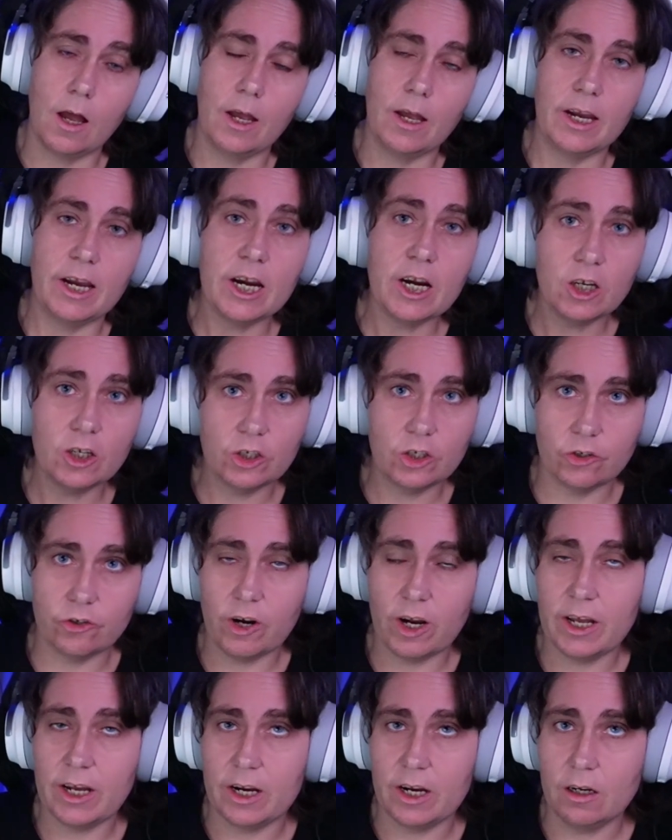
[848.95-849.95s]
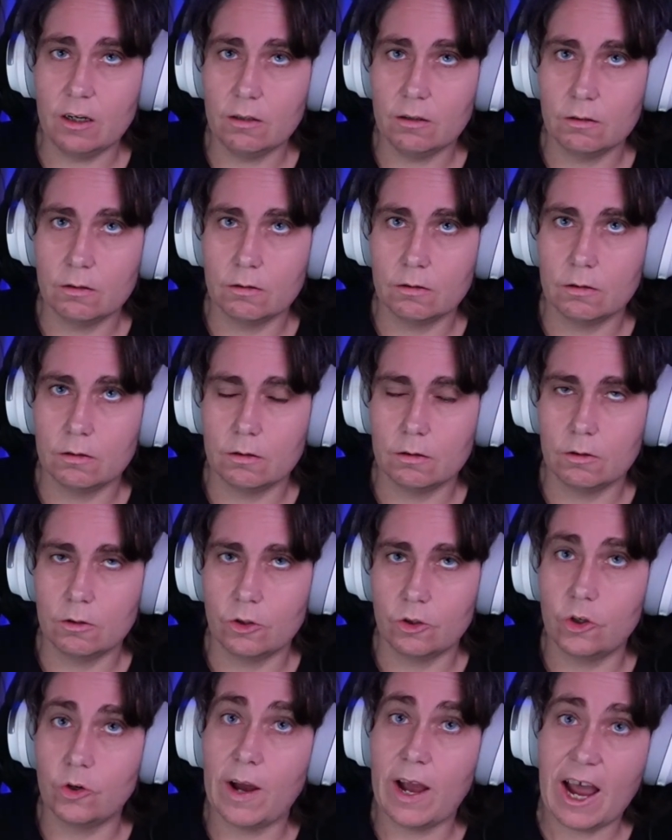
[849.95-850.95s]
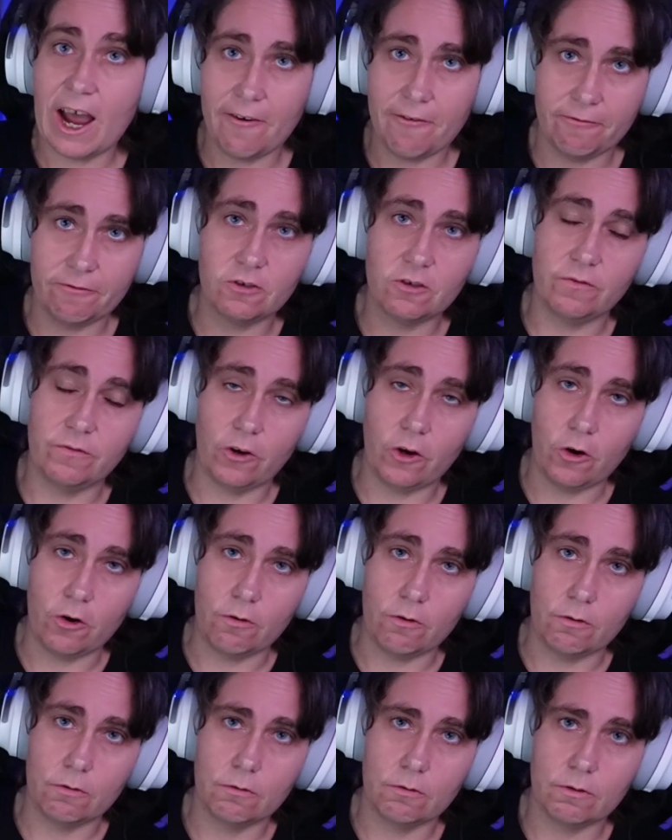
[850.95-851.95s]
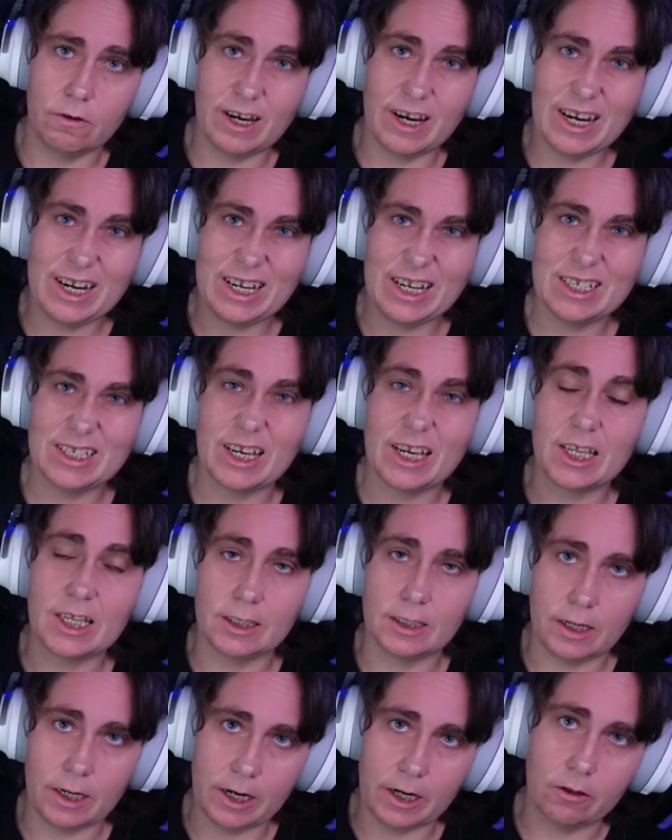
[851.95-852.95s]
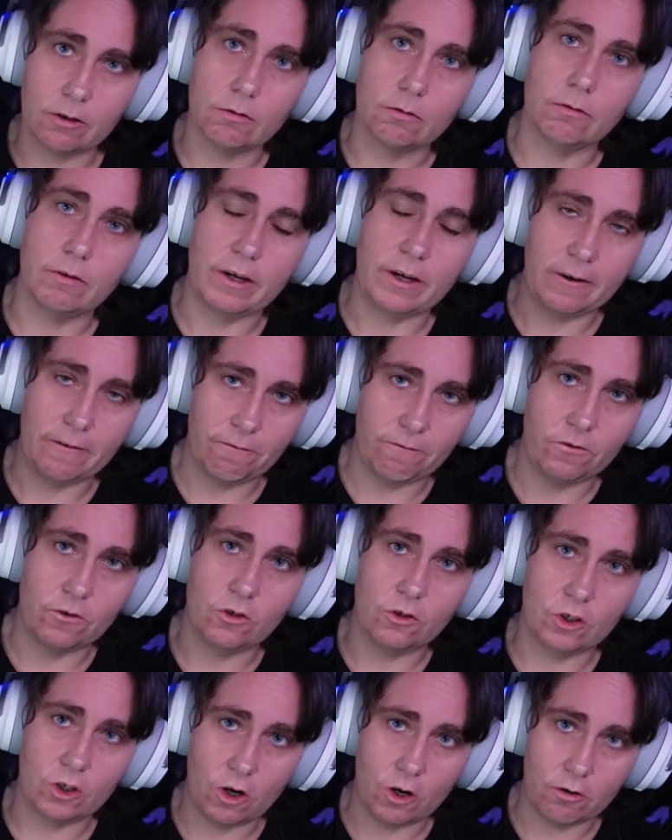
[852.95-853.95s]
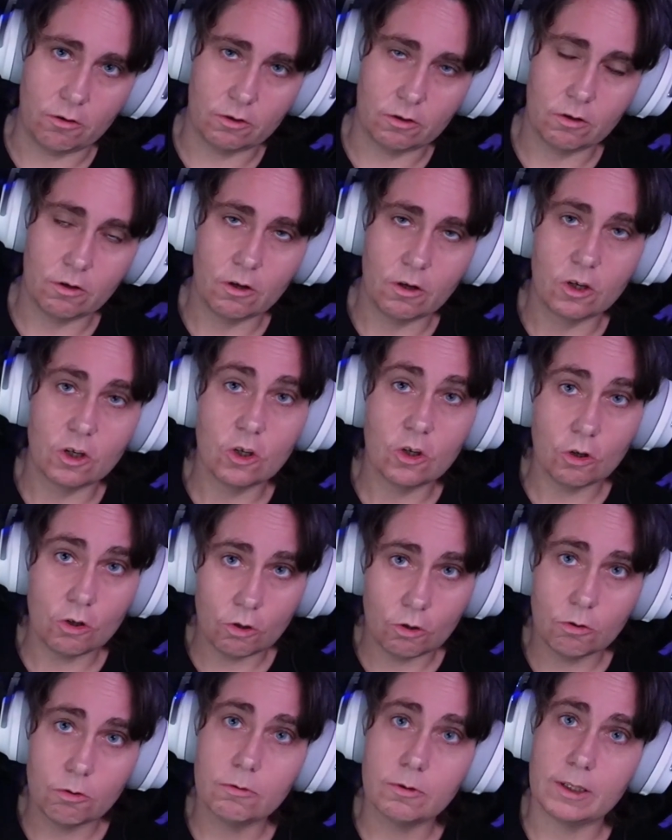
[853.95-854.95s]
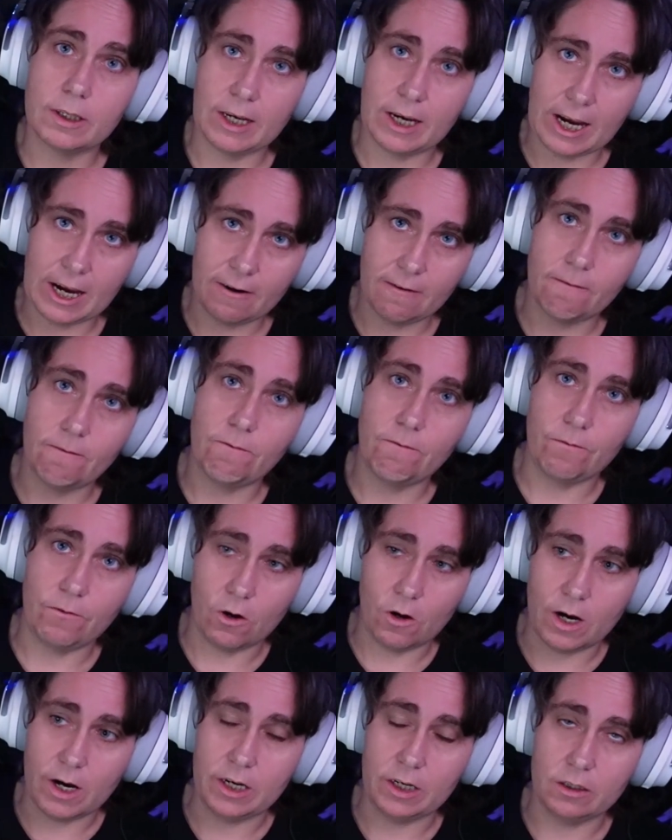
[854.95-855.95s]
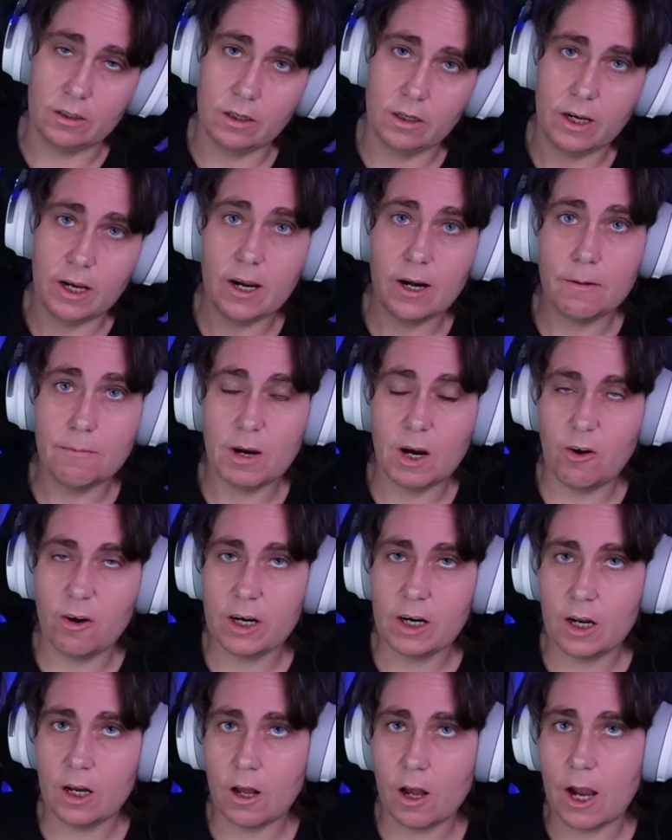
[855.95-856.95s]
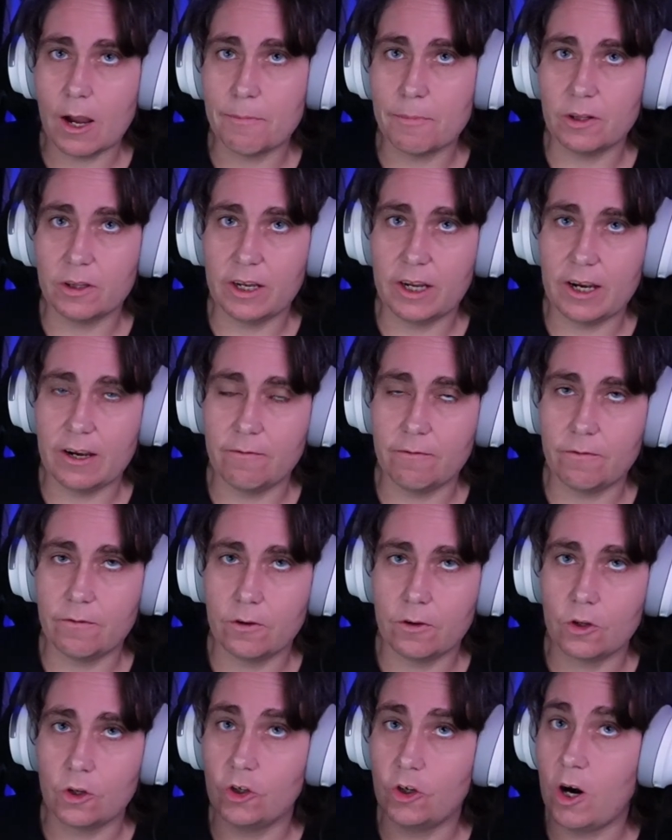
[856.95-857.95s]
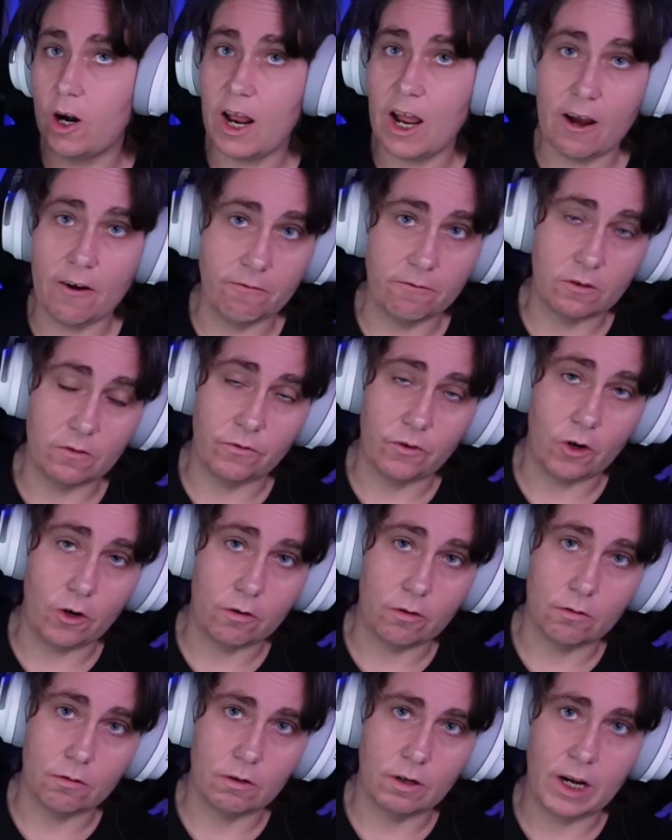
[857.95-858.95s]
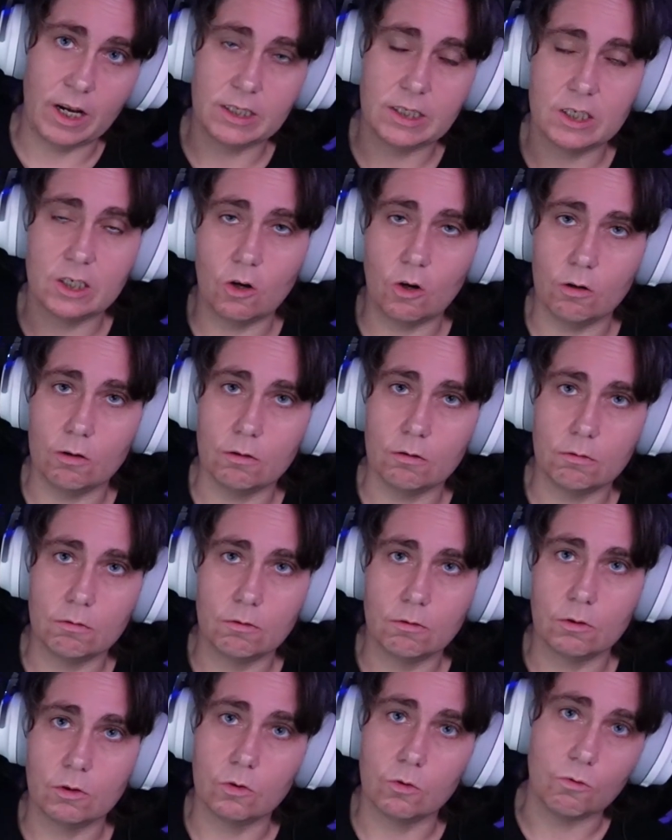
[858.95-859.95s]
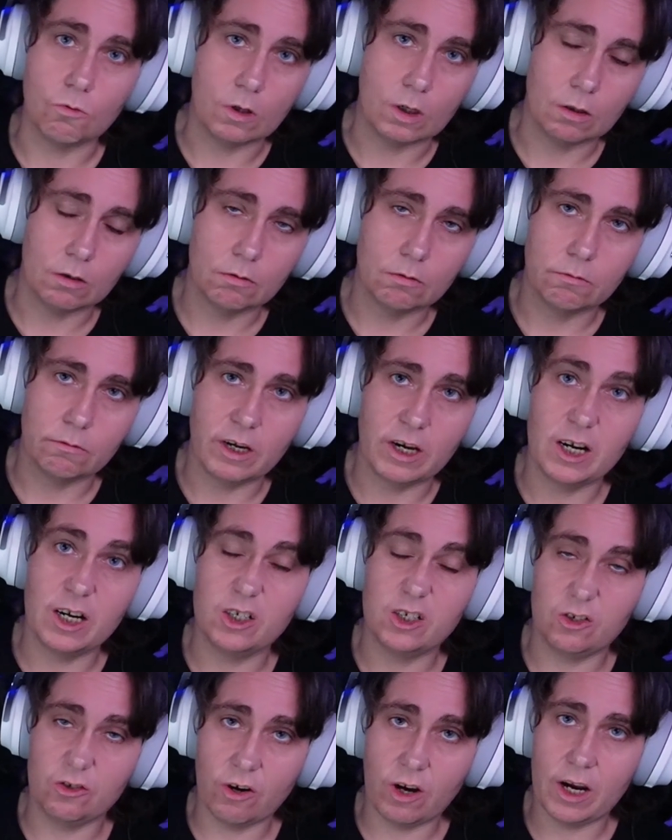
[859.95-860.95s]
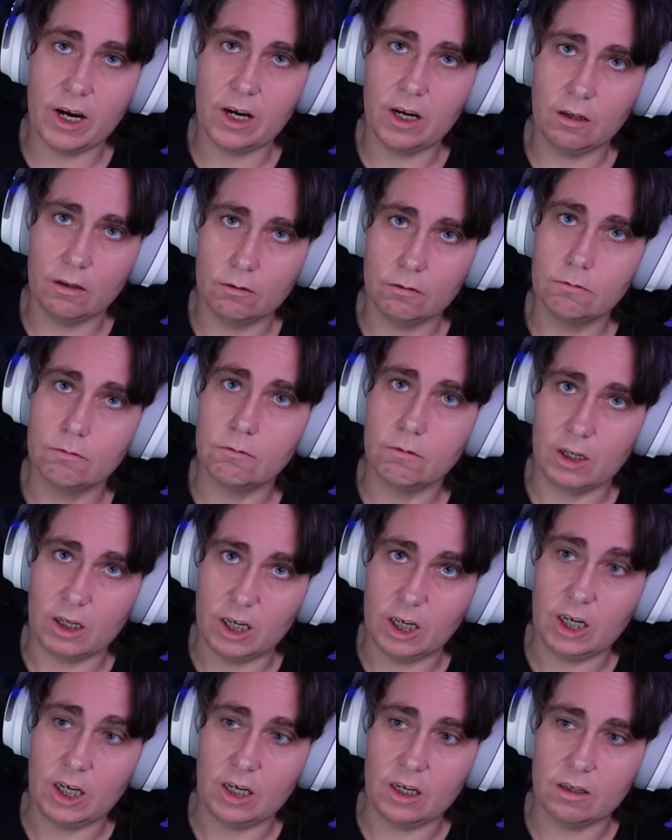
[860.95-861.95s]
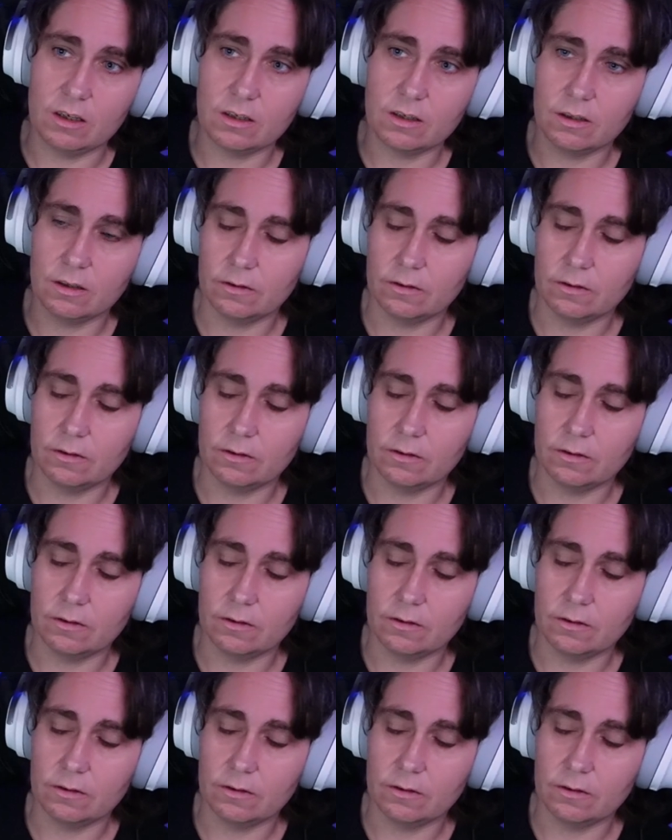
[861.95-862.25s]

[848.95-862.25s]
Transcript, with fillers: In Australia, you have to vote. It is illegal if you don't. You get fined. In America, I believe you don't have to vote. It's not law. In Australia, it is.